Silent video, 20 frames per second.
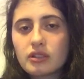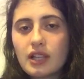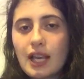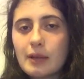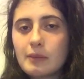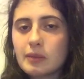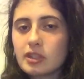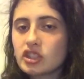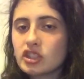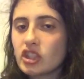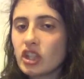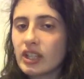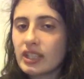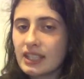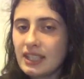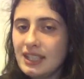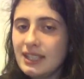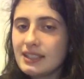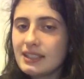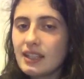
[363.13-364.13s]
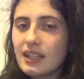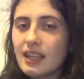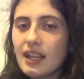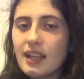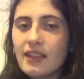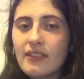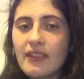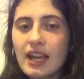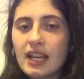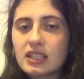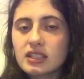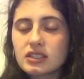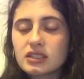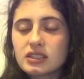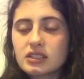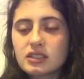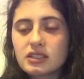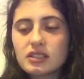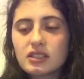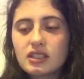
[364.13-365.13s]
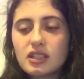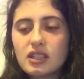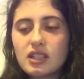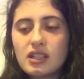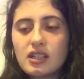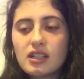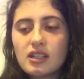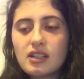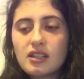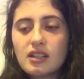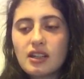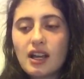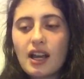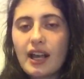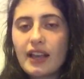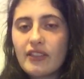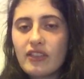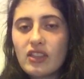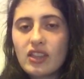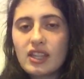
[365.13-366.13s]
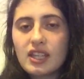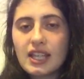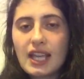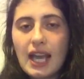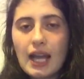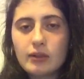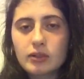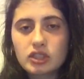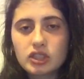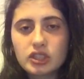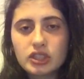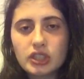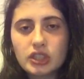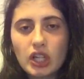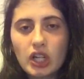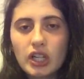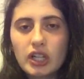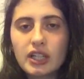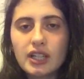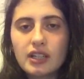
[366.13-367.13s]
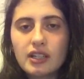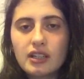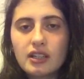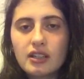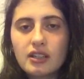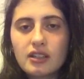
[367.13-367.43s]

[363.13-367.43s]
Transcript: how much I eat, and that's, I think, how it started.